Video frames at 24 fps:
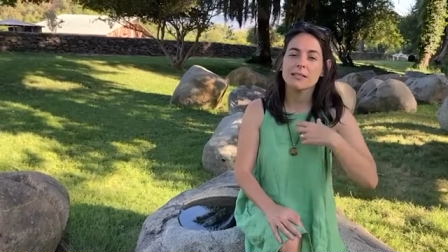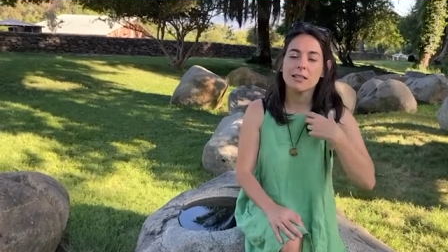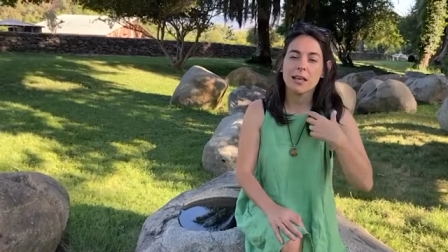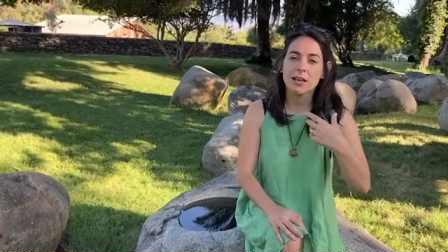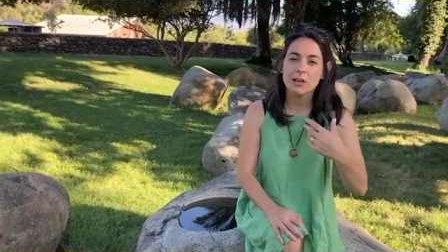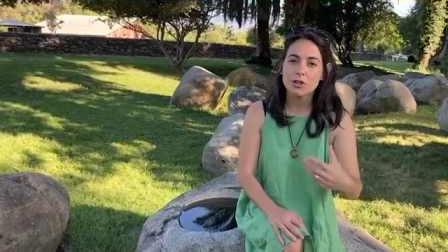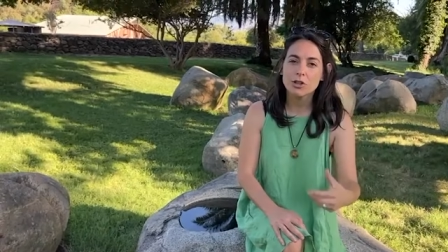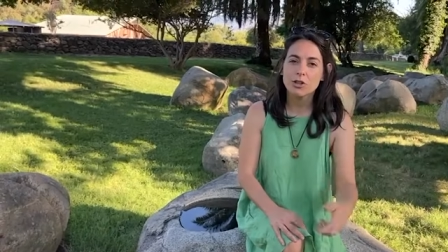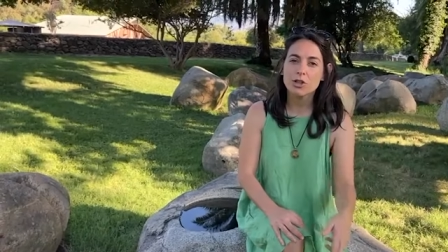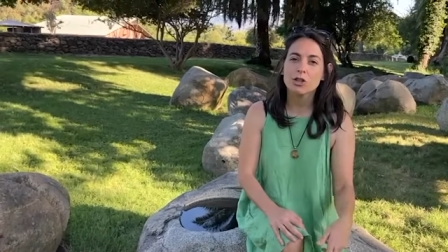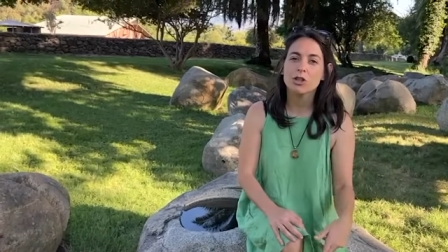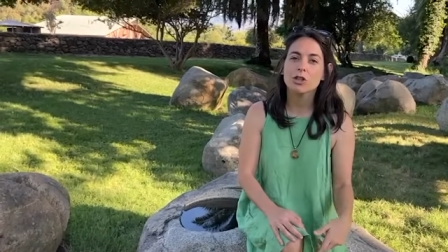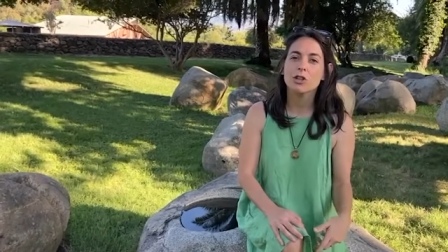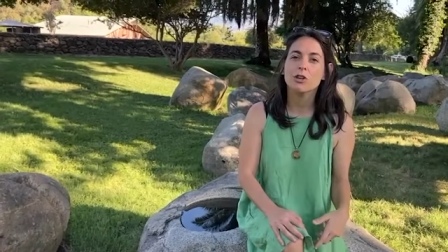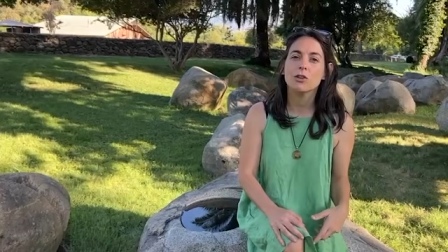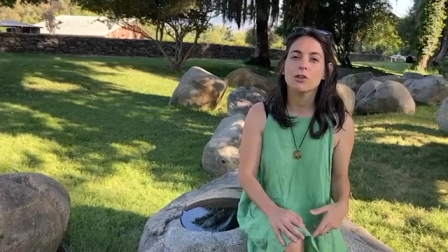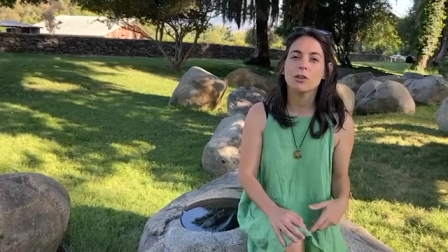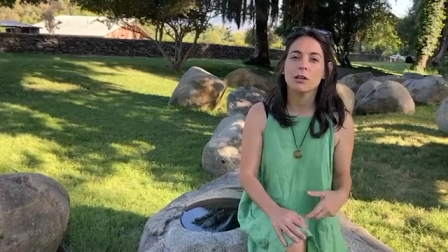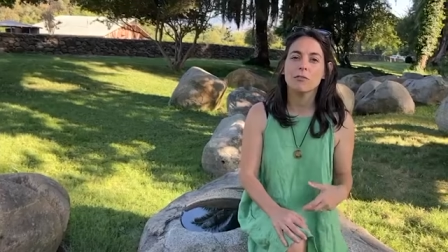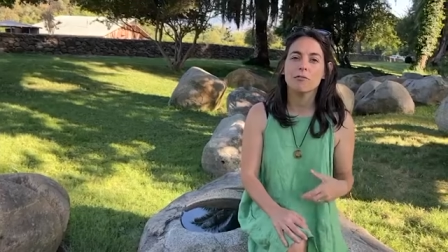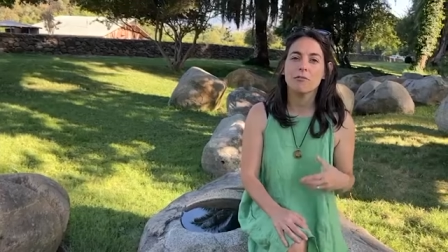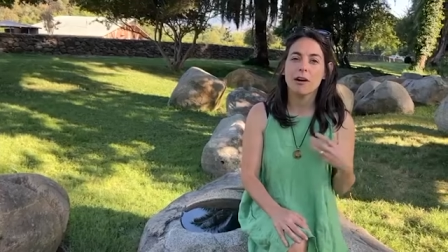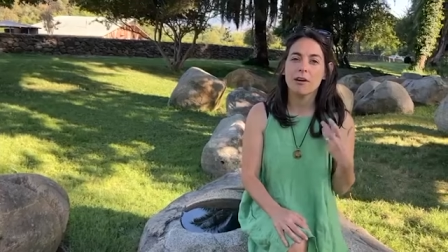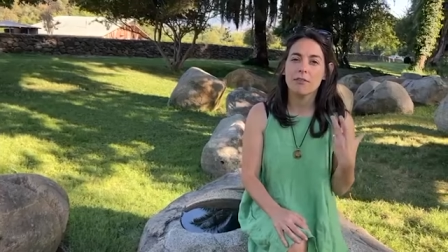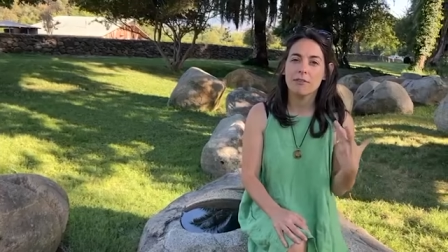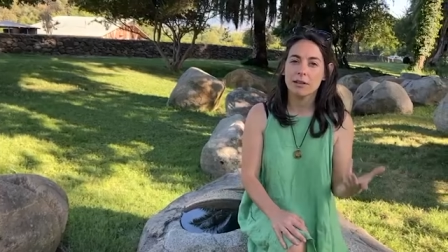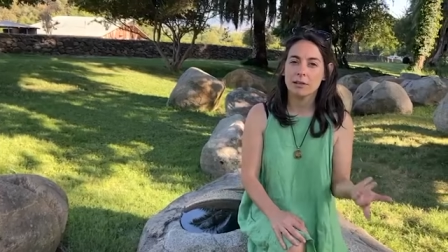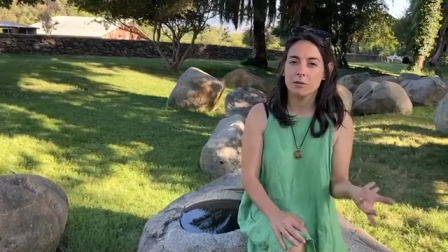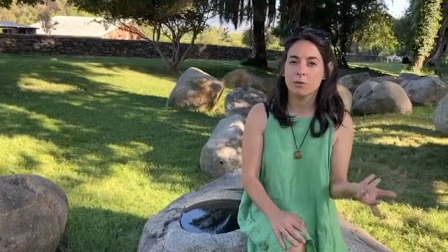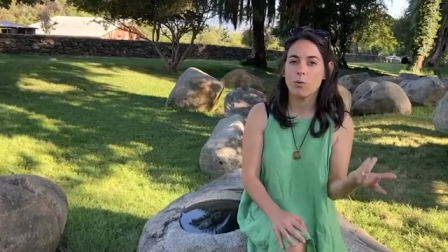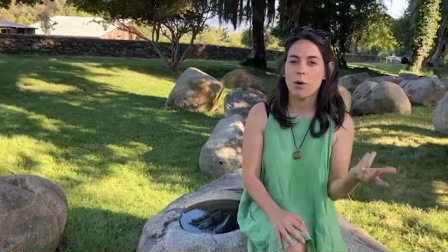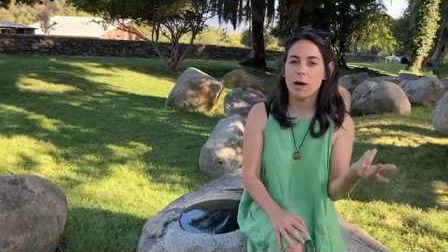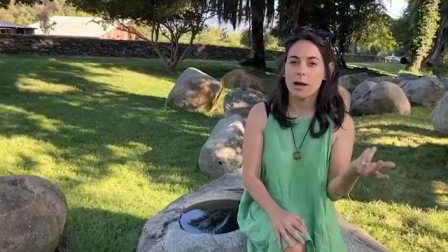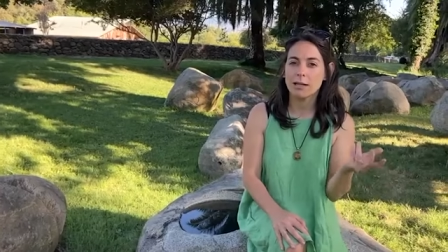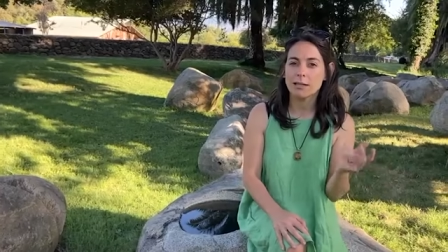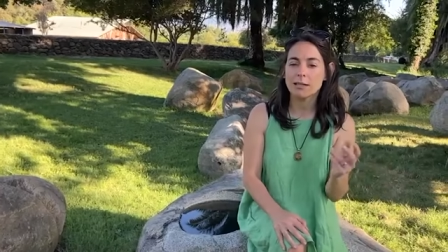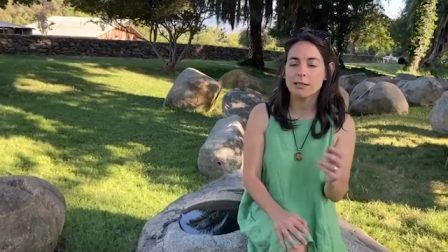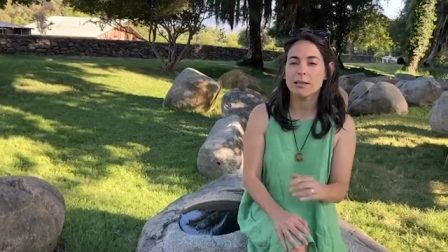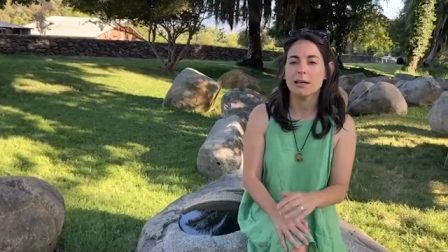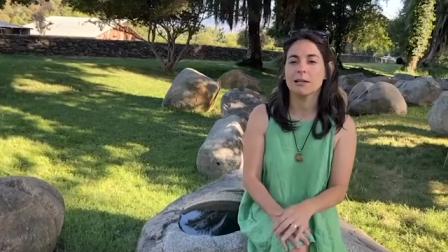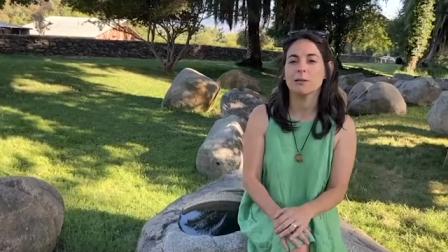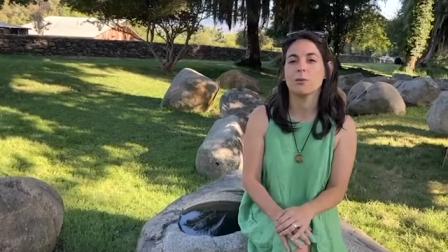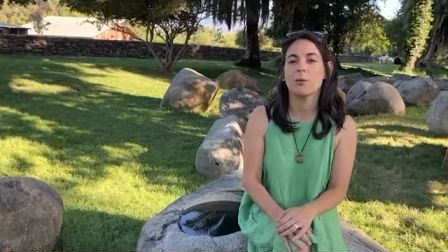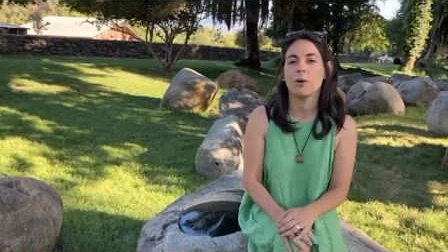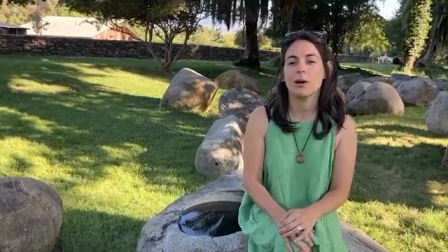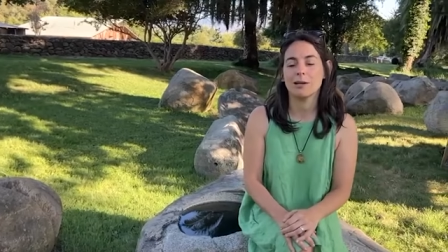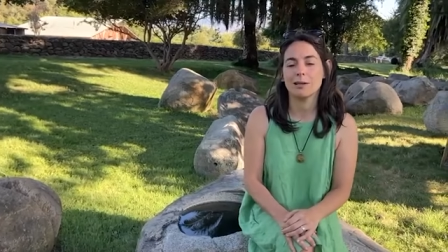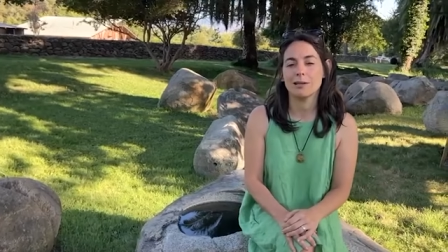tension, and vibrant wines,
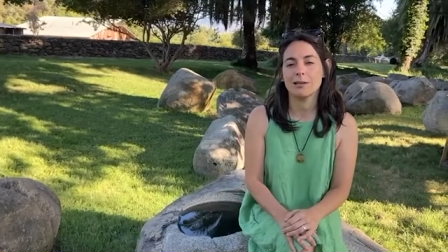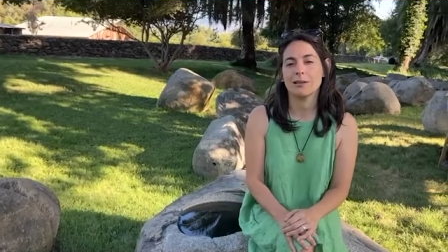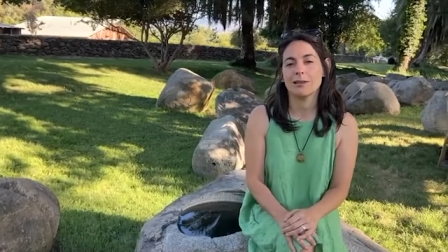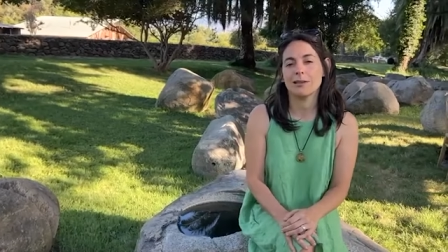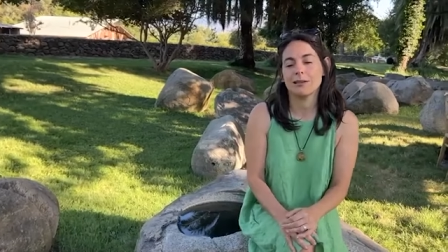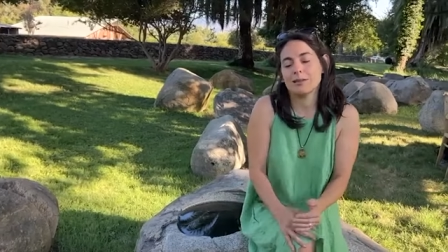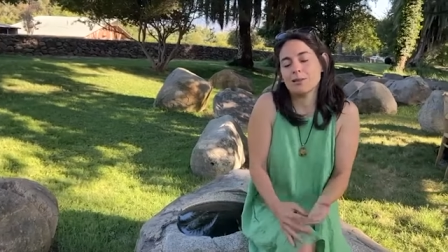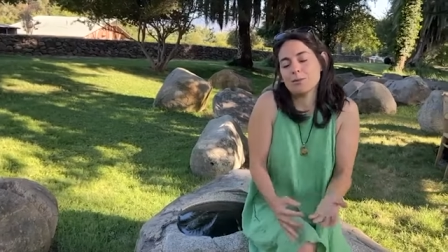that's why